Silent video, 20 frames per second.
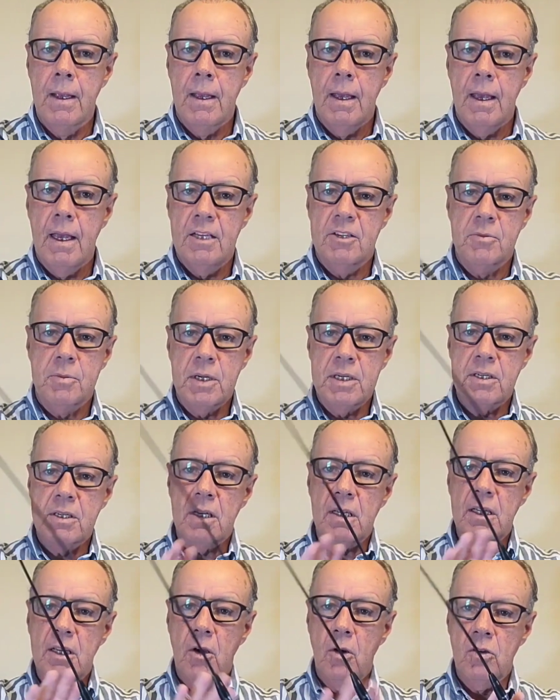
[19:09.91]

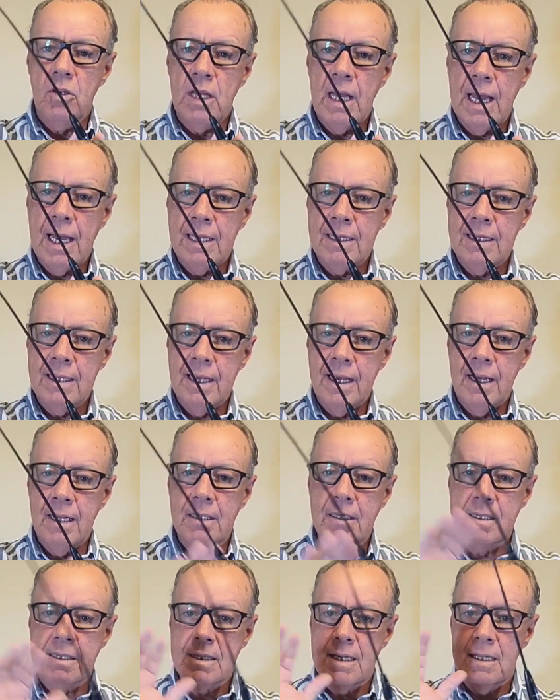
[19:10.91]
especially on
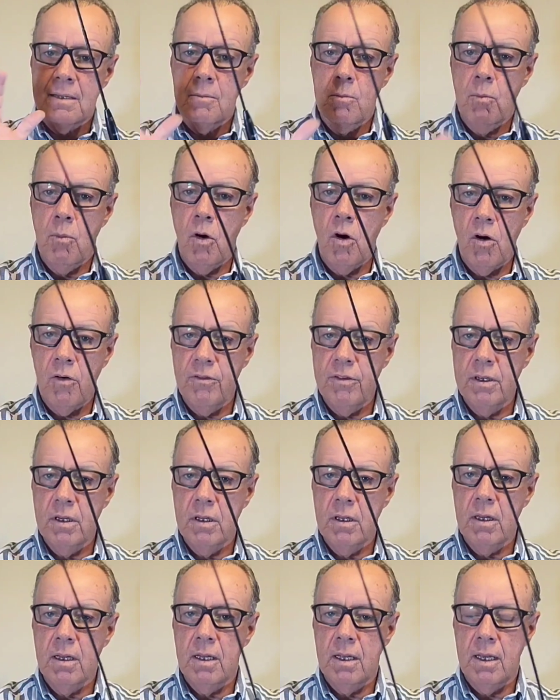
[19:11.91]
handhelds and
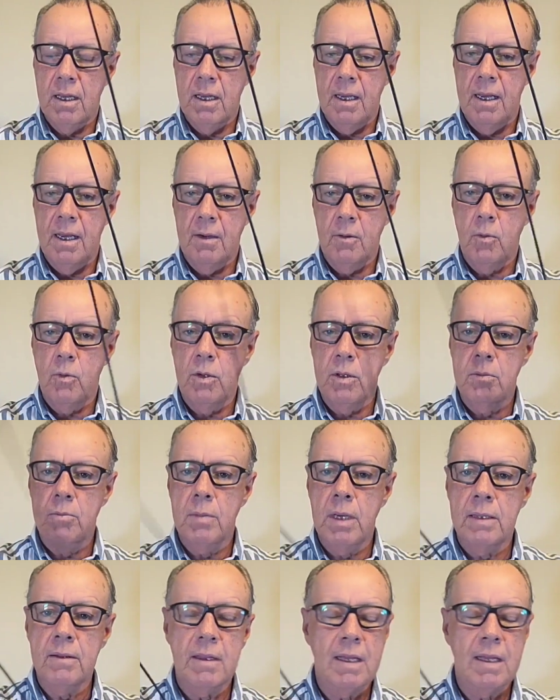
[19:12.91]
mobile equipment,